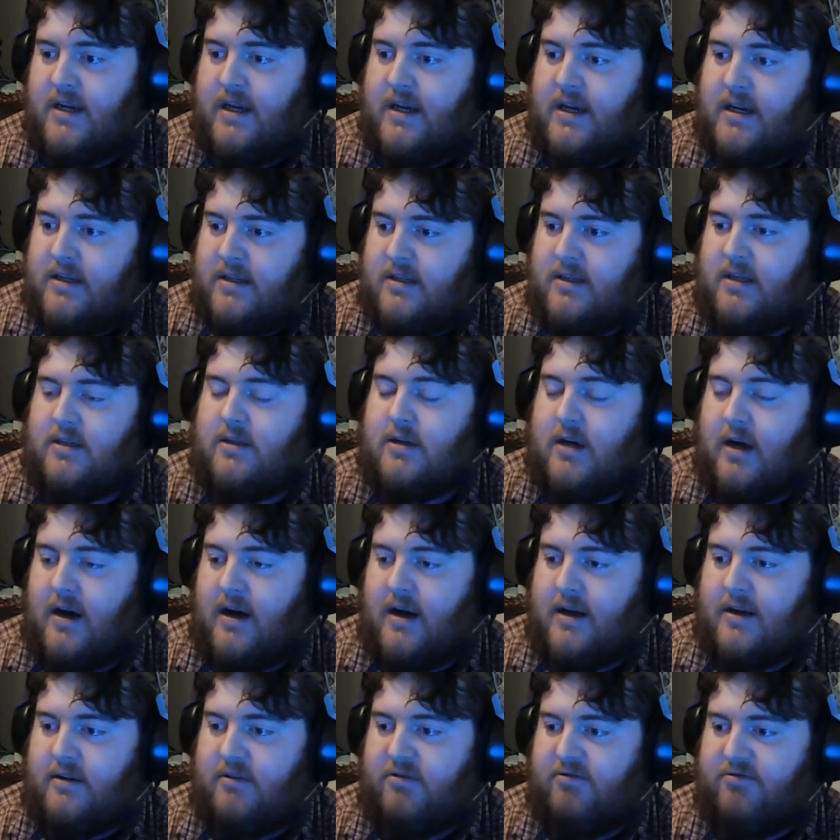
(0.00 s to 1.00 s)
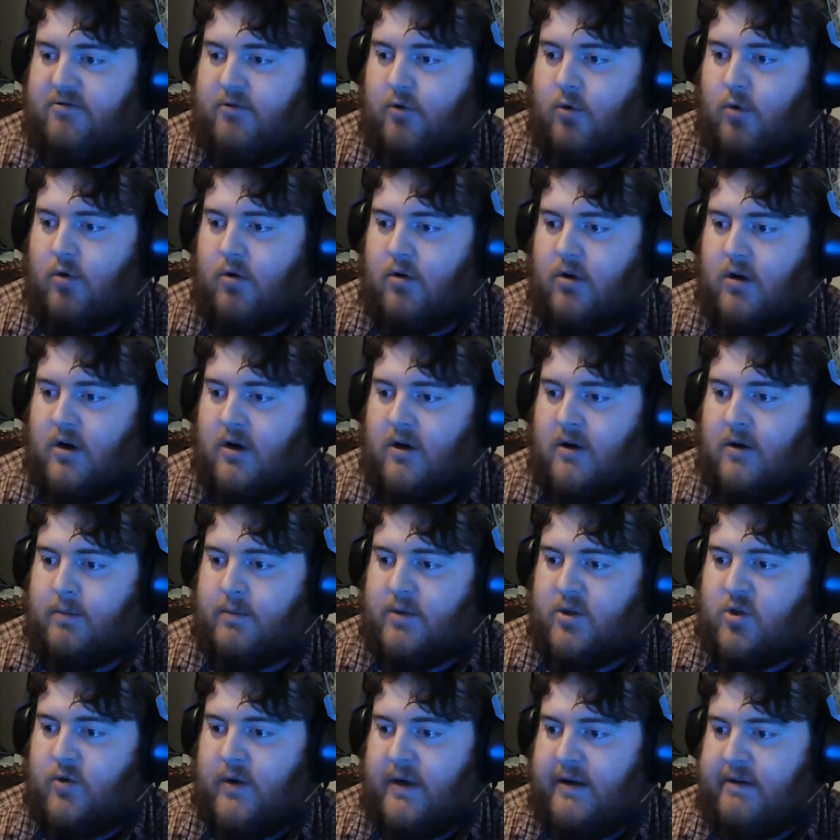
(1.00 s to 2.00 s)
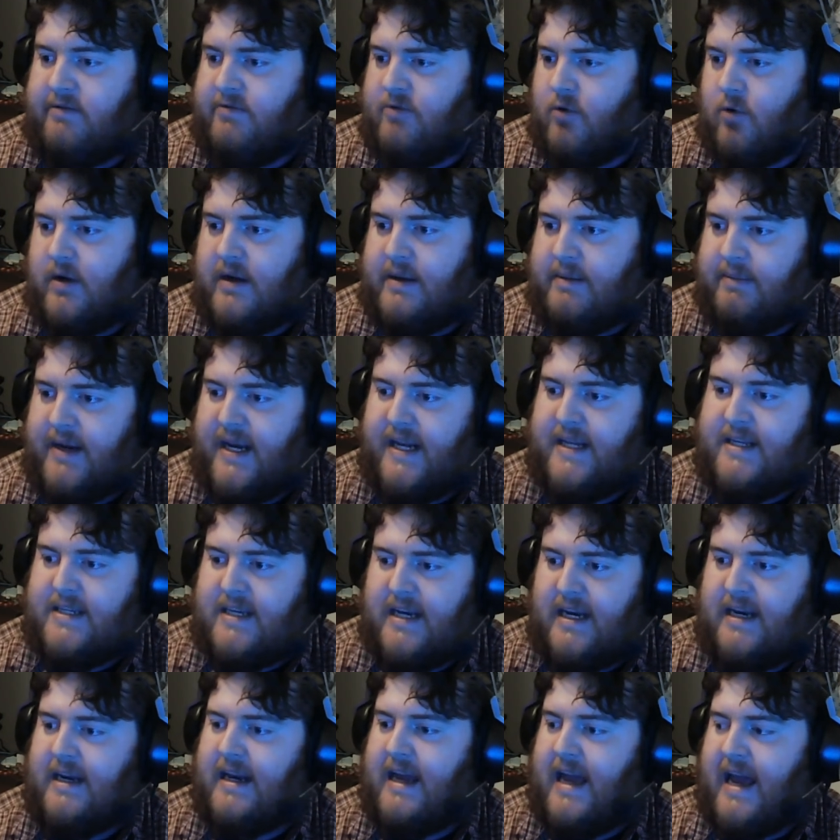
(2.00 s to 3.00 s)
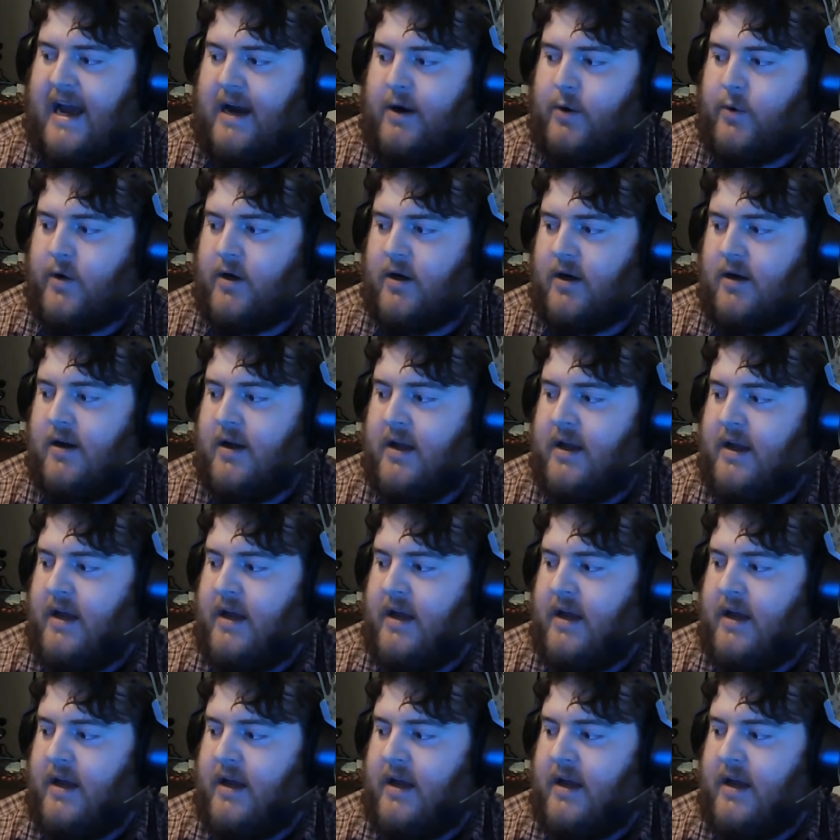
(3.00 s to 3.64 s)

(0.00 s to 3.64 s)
to talk for between 40 minutes and an hour